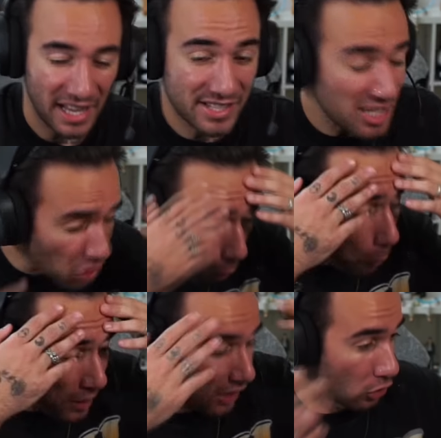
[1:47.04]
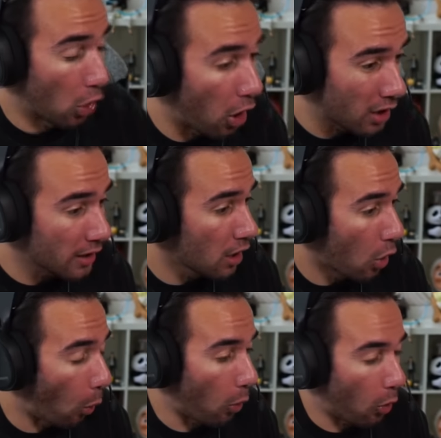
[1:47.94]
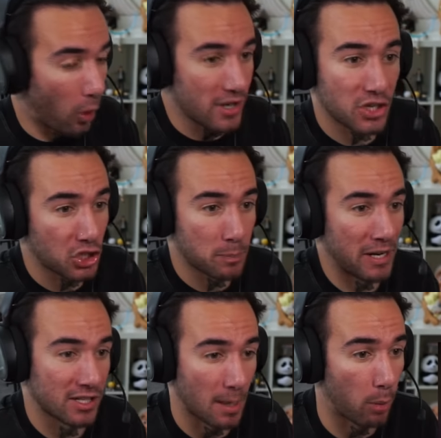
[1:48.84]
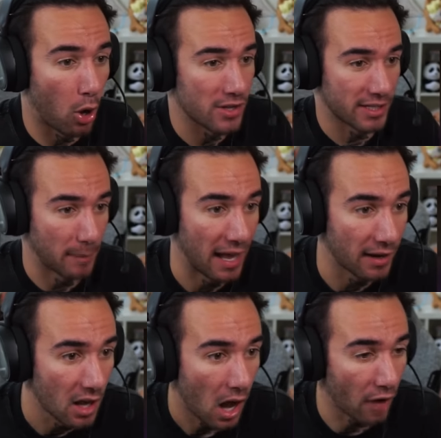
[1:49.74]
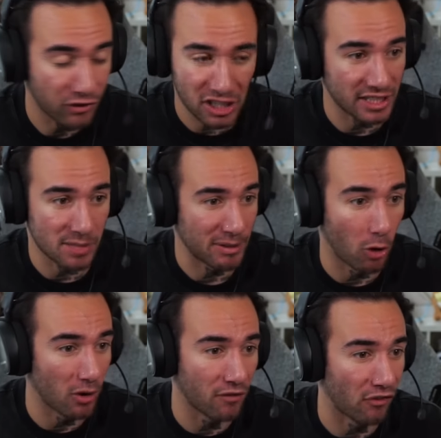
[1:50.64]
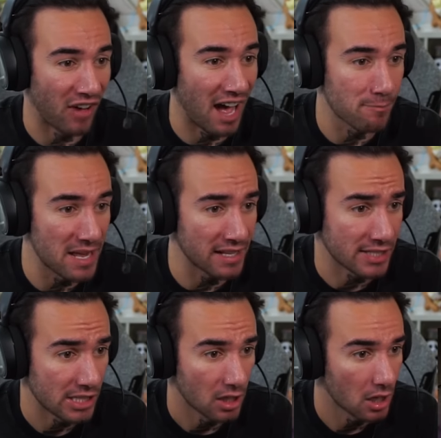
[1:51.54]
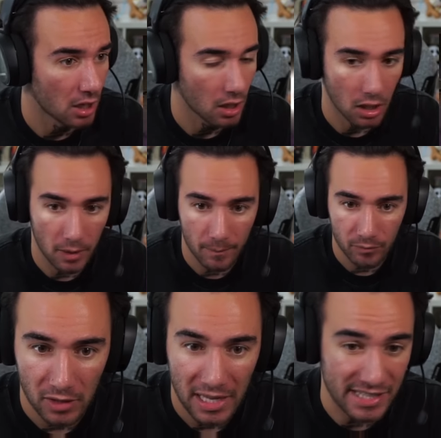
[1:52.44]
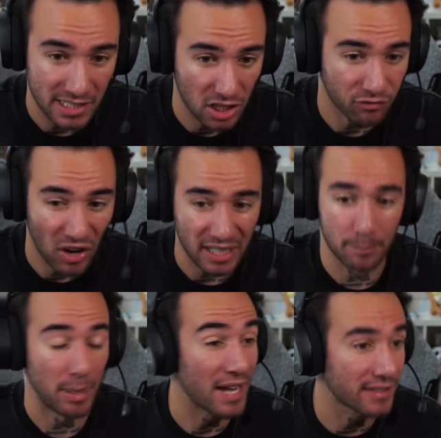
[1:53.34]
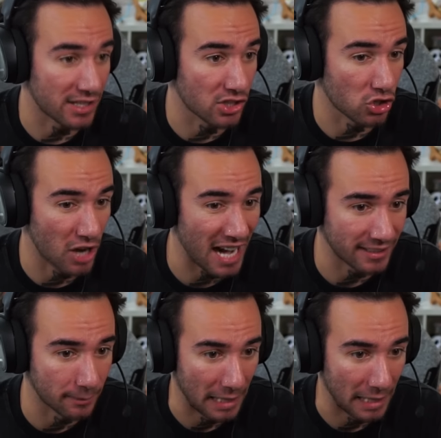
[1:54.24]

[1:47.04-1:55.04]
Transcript: Is this opening long? Or, or is this just because I'm pausing, man? I feel like this has been going on for five minutes. Is it the fucking pig that's distracting